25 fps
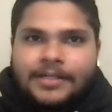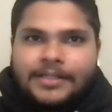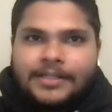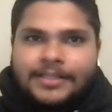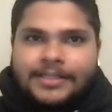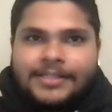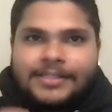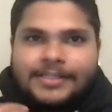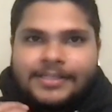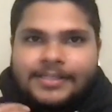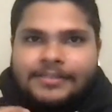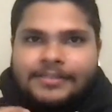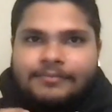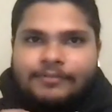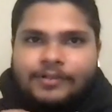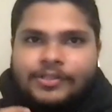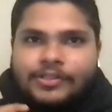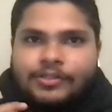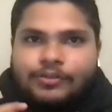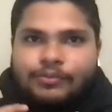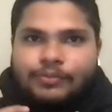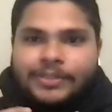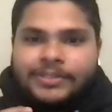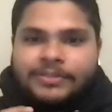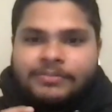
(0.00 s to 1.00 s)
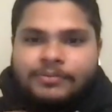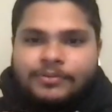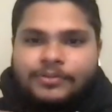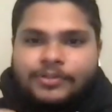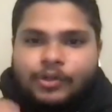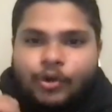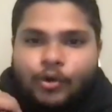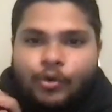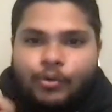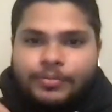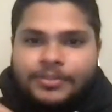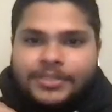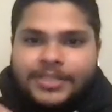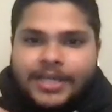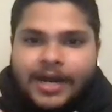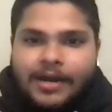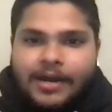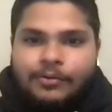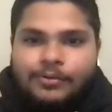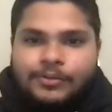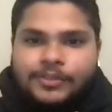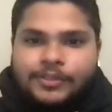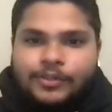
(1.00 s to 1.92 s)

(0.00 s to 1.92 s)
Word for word: this is Russell Westbrook's hometown.